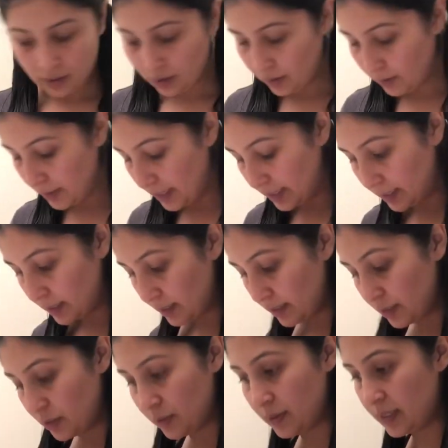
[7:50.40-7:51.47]
All right, gonna
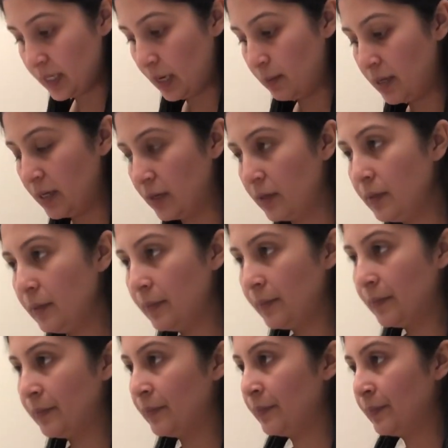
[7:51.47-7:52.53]
do the same here.
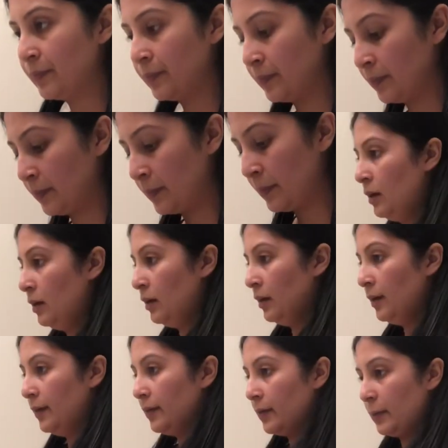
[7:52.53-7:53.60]

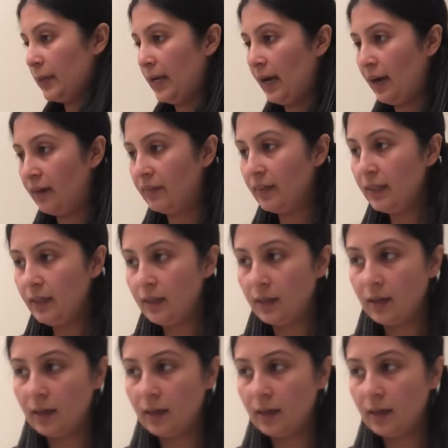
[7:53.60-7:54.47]
And there we have it.